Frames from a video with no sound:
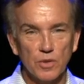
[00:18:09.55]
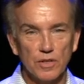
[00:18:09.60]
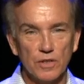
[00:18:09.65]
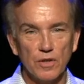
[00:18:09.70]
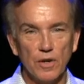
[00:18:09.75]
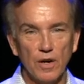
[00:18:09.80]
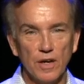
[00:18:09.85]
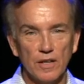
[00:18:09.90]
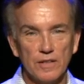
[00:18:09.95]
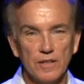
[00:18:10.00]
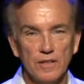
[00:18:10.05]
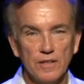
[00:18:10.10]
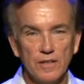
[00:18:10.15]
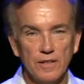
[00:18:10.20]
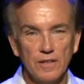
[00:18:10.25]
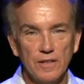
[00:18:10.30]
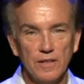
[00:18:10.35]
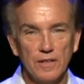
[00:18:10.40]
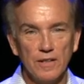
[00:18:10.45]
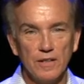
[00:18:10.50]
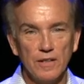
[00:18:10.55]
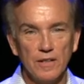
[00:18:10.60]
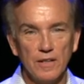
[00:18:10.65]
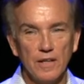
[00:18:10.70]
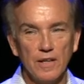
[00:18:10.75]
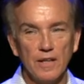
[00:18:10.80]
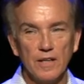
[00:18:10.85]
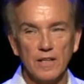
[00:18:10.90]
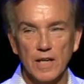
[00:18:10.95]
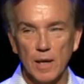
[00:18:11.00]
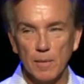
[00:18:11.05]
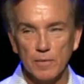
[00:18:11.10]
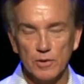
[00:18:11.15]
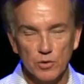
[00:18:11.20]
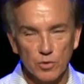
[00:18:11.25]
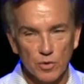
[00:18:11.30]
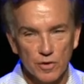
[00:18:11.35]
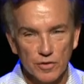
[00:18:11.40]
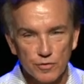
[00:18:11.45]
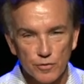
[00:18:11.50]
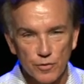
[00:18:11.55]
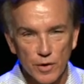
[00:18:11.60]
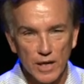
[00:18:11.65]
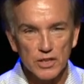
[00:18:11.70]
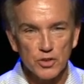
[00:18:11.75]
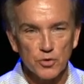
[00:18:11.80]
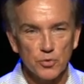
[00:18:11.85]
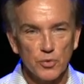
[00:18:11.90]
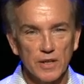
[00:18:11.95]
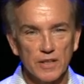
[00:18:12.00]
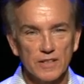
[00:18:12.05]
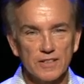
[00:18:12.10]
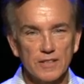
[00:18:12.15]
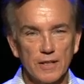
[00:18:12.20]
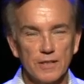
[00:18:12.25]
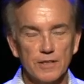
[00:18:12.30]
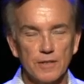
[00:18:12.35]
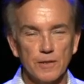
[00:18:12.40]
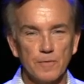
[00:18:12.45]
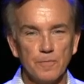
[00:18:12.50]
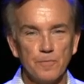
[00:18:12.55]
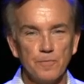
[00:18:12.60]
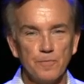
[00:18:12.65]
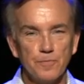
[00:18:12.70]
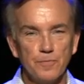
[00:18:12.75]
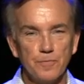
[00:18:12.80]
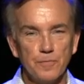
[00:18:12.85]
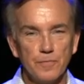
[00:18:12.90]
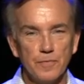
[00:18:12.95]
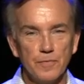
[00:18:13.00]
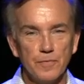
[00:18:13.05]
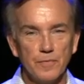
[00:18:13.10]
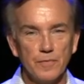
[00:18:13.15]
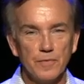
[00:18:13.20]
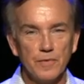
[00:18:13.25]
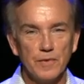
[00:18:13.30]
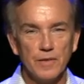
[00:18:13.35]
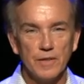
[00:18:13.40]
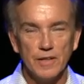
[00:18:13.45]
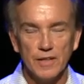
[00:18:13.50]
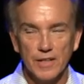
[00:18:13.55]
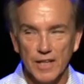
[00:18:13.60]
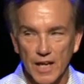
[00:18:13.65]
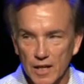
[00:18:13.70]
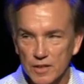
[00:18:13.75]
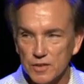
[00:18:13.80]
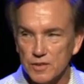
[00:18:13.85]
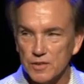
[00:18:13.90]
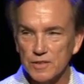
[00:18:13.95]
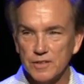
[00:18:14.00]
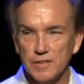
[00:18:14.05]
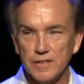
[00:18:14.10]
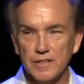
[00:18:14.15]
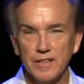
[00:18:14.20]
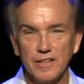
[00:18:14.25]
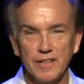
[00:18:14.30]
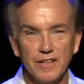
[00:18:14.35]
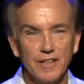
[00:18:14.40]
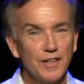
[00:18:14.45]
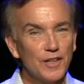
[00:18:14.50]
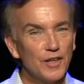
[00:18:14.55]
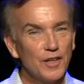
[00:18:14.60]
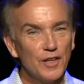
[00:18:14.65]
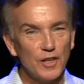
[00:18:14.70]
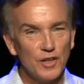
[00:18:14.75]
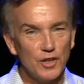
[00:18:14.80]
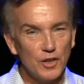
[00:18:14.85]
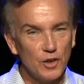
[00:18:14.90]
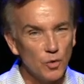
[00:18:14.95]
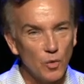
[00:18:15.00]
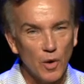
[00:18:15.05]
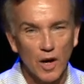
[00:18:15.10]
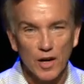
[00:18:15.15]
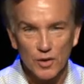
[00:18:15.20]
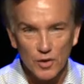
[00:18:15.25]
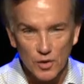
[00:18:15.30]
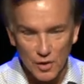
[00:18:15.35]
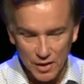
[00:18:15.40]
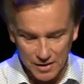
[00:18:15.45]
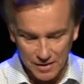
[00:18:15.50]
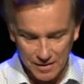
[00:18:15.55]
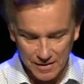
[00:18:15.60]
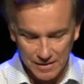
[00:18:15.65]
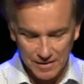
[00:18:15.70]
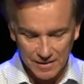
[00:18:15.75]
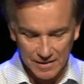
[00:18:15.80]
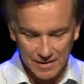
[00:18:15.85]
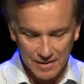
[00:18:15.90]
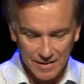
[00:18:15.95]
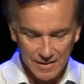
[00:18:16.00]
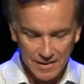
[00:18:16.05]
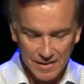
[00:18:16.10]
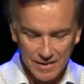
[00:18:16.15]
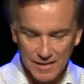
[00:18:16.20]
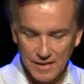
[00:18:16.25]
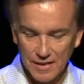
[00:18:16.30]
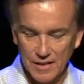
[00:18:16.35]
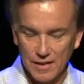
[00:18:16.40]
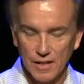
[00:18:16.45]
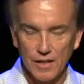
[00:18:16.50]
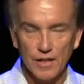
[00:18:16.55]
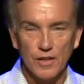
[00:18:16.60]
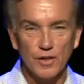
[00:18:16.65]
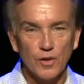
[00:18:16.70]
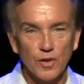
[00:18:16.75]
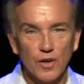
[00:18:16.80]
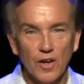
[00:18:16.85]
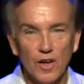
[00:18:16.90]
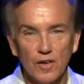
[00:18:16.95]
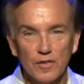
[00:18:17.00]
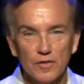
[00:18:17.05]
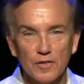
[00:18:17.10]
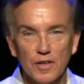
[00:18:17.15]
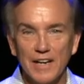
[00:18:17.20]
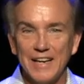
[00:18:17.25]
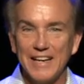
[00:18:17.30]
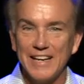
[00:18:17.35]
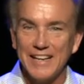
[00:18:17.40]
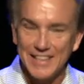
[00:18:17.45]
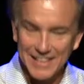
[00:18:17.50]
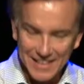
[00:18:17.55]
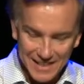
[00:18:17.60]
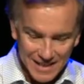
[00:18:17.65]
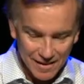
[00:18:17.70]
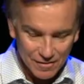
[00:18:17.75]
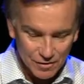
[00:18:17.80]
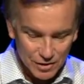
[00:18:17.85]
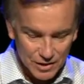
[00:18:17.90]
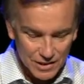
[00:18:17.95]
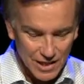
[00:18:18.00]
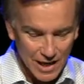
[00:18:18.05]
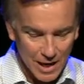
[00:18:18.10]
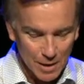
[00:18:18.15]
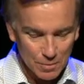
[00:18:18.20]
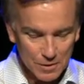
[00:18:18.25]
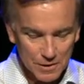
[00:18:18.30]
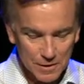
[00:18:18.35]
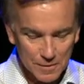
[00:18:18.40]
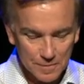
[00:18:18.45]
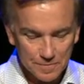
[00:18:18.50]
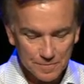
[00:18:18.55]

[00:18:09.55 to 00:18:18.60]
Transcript: with God, coming to a fresh realization yes, you are good. Your love never stops.